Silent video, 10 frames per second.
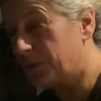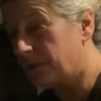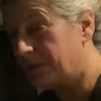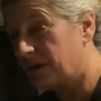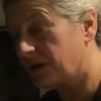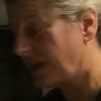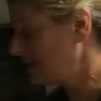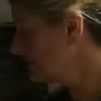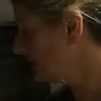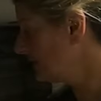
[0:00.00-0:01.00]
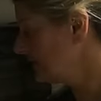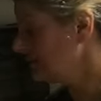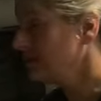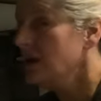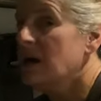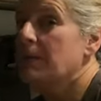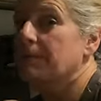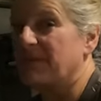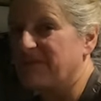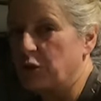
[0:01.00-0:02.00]
put a pillowcase on these,
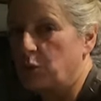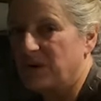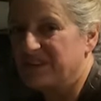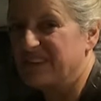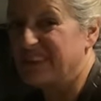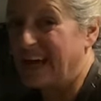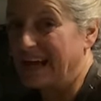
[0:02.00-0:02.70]
but for the ones at the